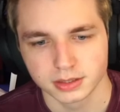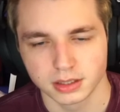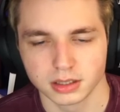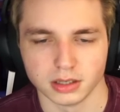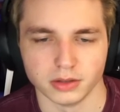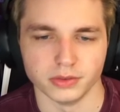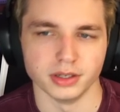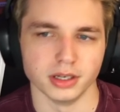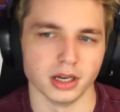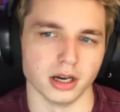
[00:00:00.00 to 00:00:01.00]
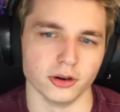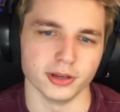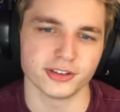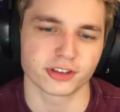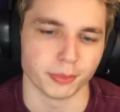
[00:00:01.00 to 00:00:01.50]
Oh no,
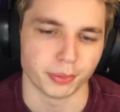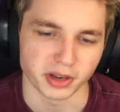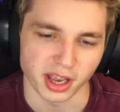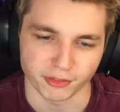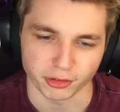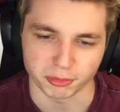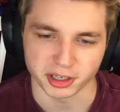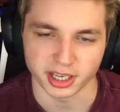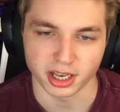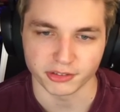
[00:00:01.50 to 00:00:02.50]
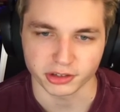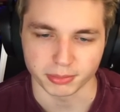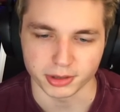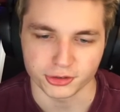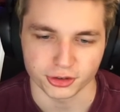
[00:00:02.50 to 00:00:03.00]
he's gonna put everybody out of
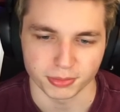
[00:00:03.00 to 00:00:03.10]
commission,